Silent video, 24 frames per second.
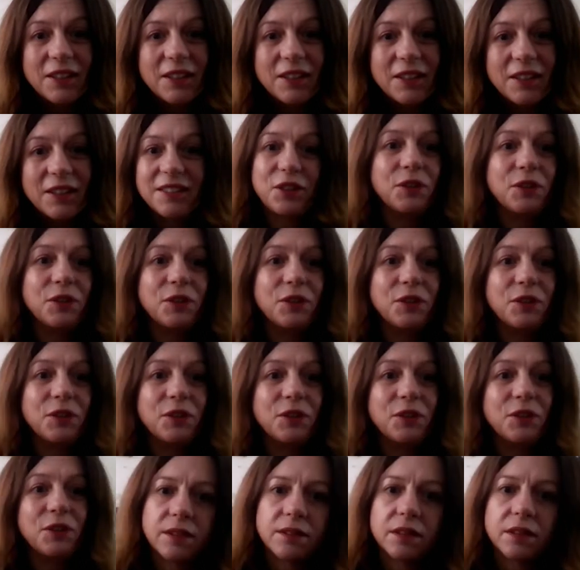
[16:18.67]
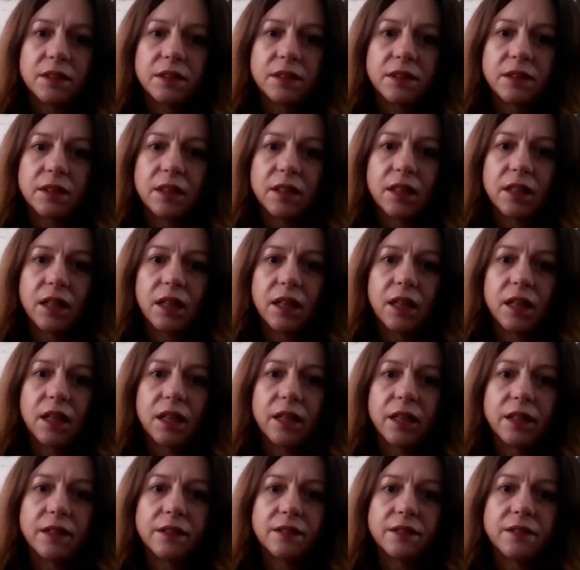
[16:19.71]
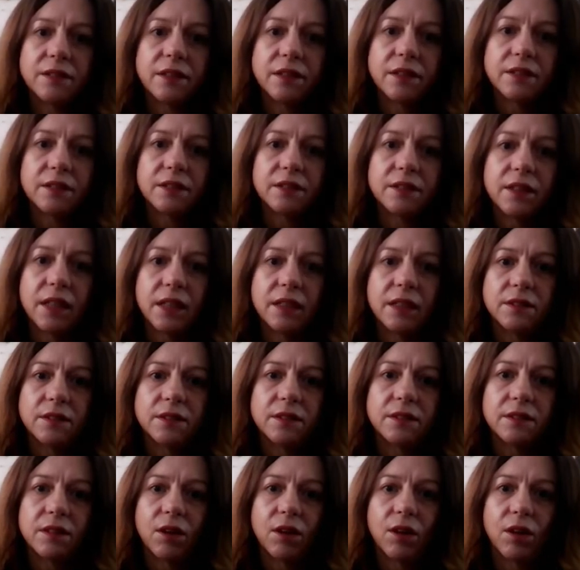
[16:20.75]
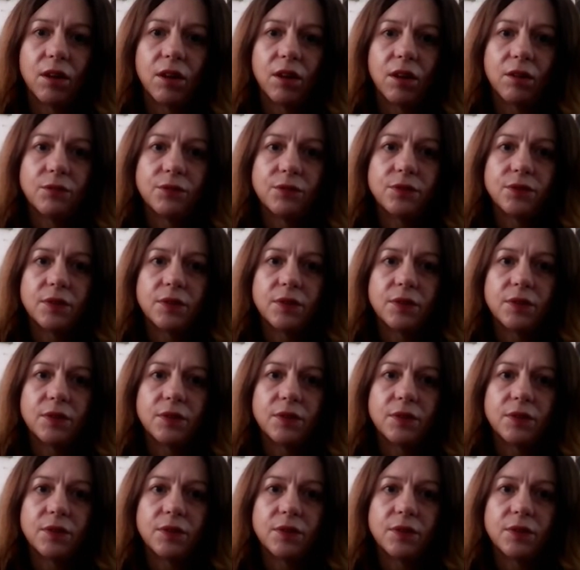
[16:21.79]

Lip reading: Because too like all of that is this sense of